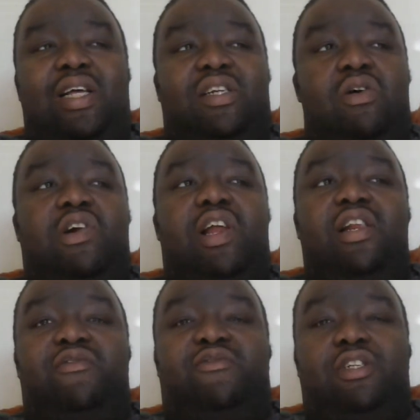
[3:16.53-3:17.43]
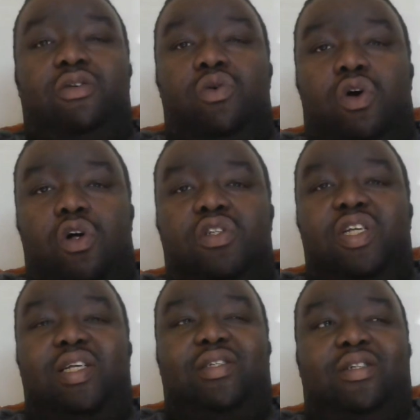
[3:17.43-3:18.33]
that don't like the physical
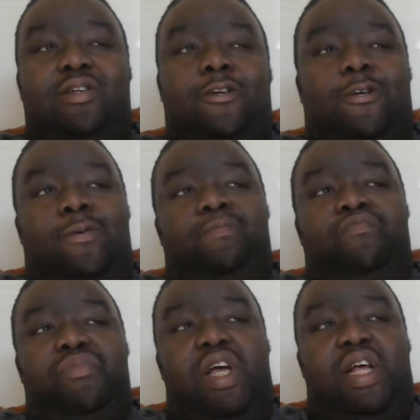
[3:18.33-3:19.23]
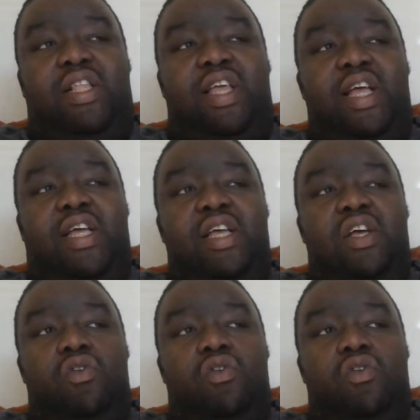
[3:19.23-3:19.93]
contest. And I think,